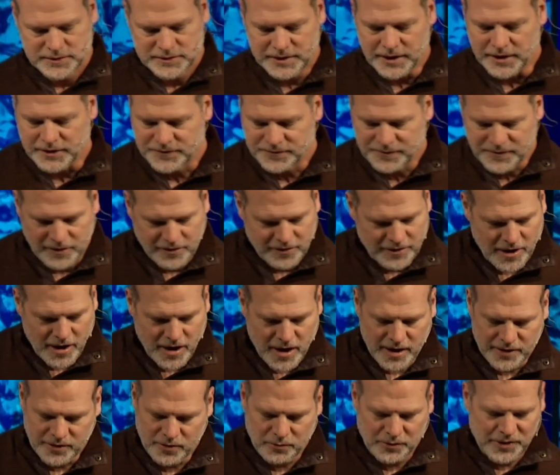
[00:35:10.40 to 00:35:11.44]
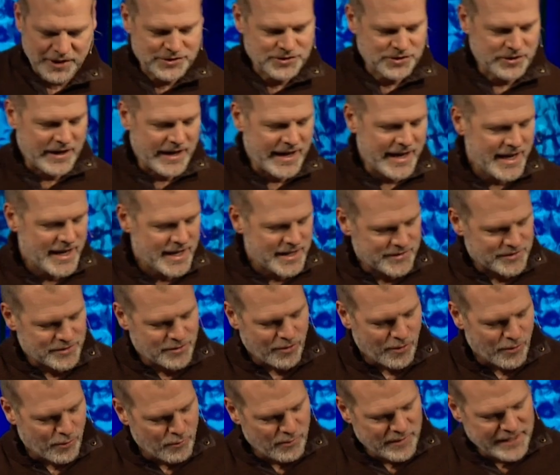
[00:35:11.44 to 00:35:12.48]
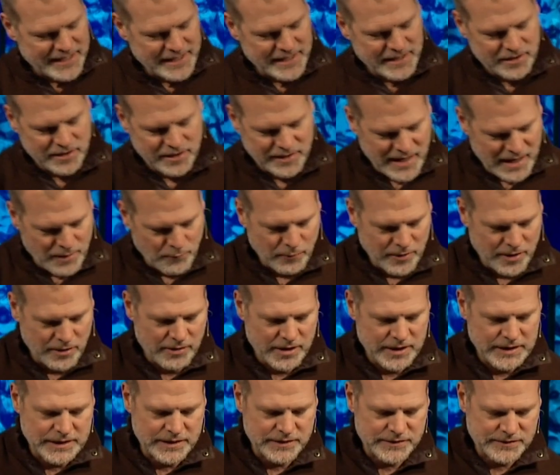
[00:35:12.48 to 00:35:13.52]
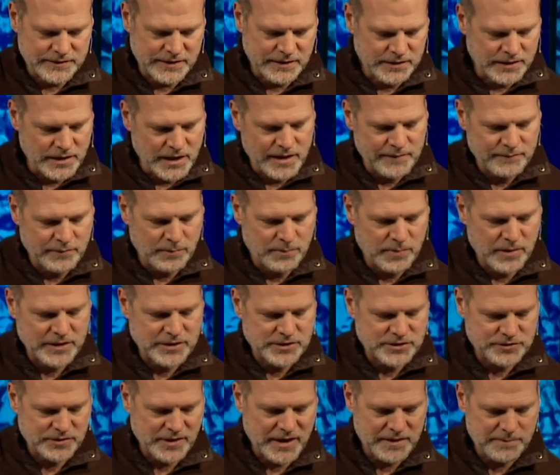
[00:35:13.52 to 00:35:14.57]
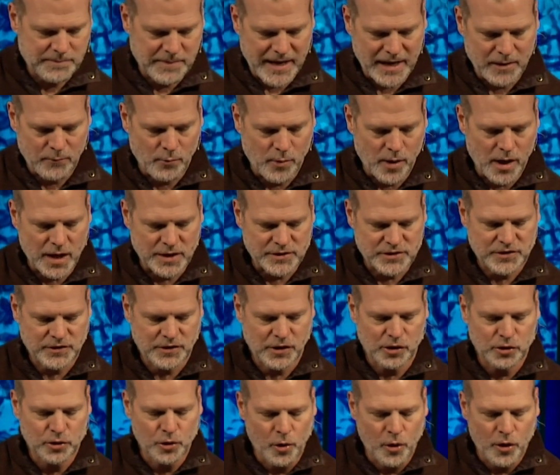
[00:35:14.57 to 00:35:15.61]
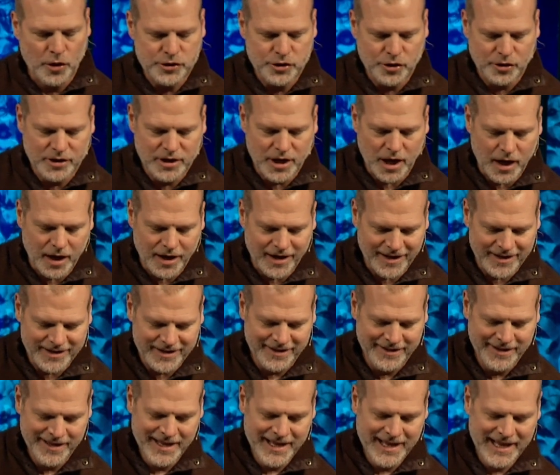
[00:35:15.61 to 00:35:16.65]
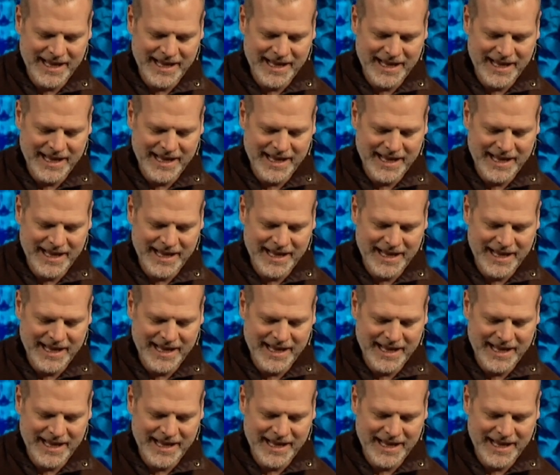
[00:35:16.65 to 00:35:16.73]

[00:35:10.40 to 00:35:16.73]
says, fear not. Don't let your hands grow weak in that weariness. The love will bring strength back. Watch. The Lord your God